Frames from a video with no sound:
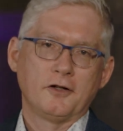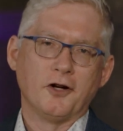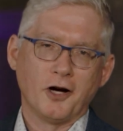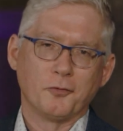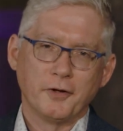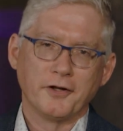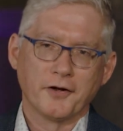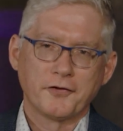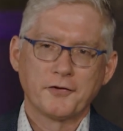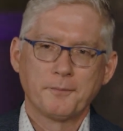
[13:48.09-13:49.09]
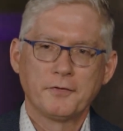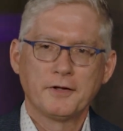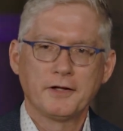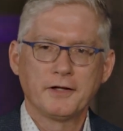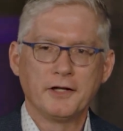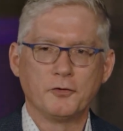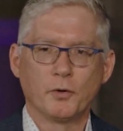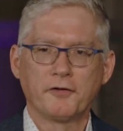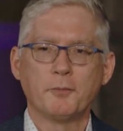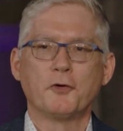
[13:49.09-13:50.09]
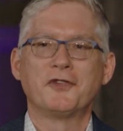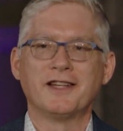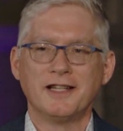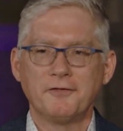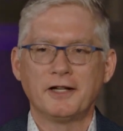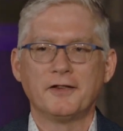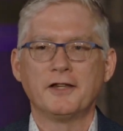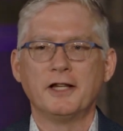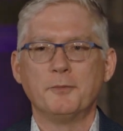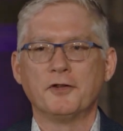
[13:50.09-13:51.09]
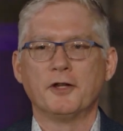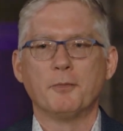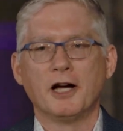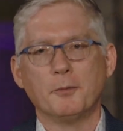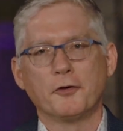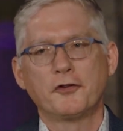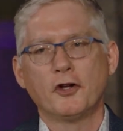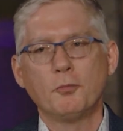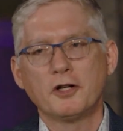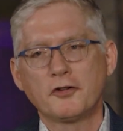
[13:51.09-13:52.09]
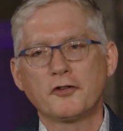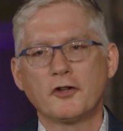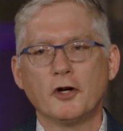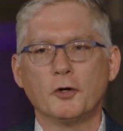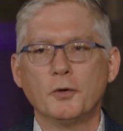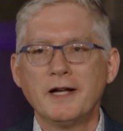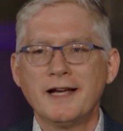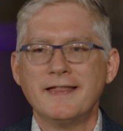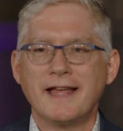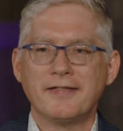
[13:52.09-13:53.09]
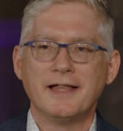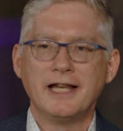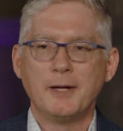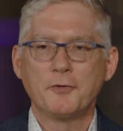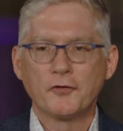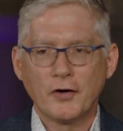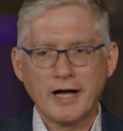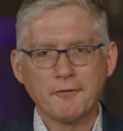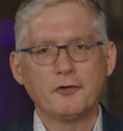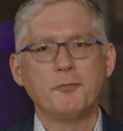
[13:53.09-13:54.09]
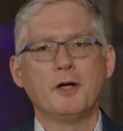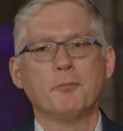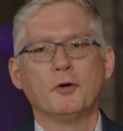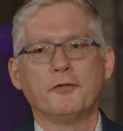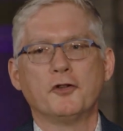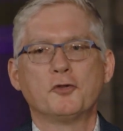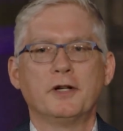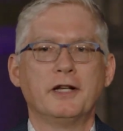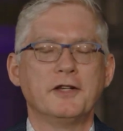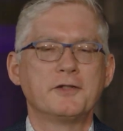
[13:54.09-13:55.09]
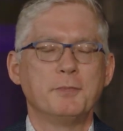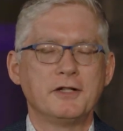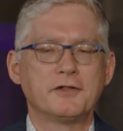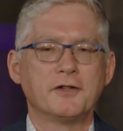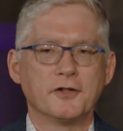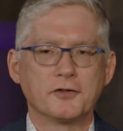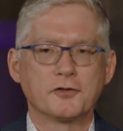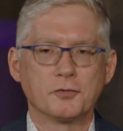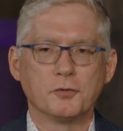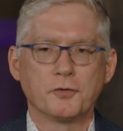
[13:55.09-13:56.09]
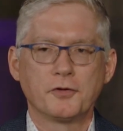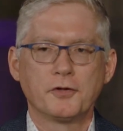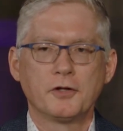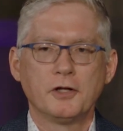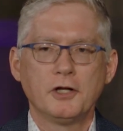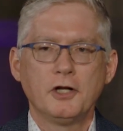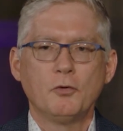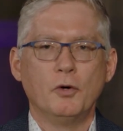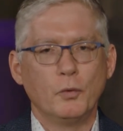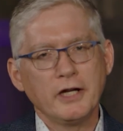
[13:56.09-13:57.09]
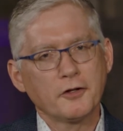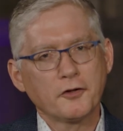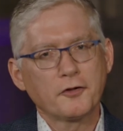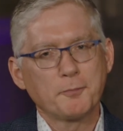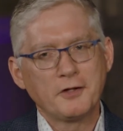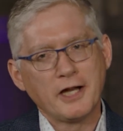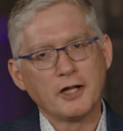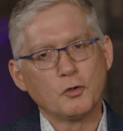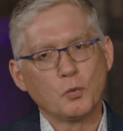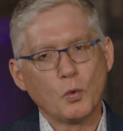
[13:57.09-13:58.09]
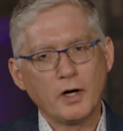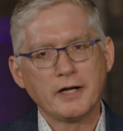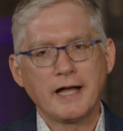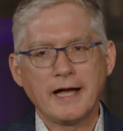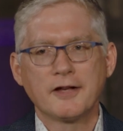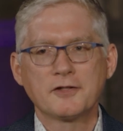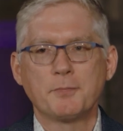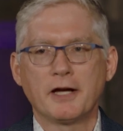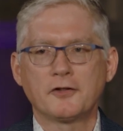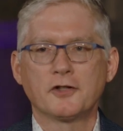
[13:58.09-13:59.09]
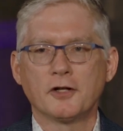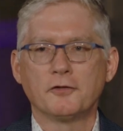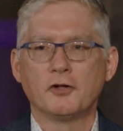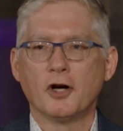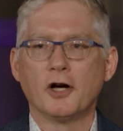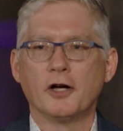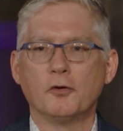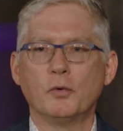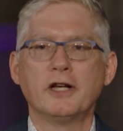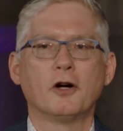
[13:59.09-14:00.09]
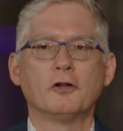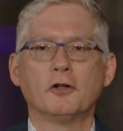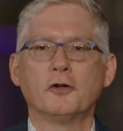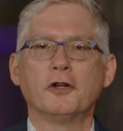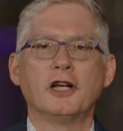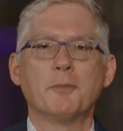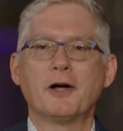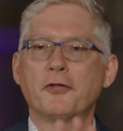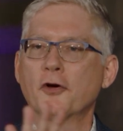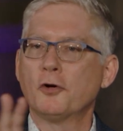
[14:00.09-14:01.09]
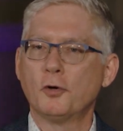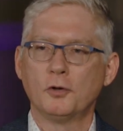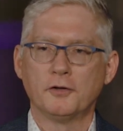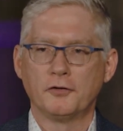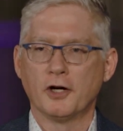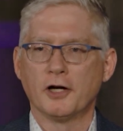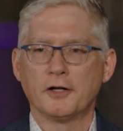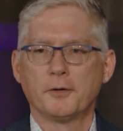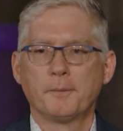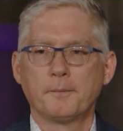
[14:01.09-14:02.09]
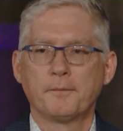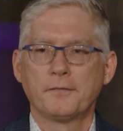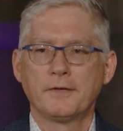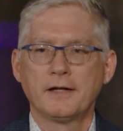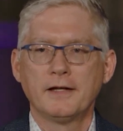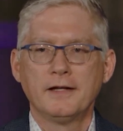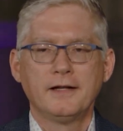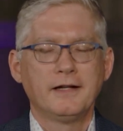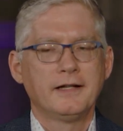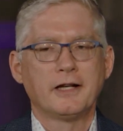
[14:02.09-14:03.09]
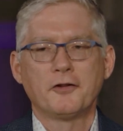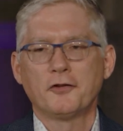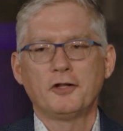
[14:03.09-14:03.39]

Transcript: God with us is one of the most significant themes in the Bible, so much so that the names for every member of the Trinity speak to this truth. When we understand one aspect of God, we are learning about the whole of God. Now, there's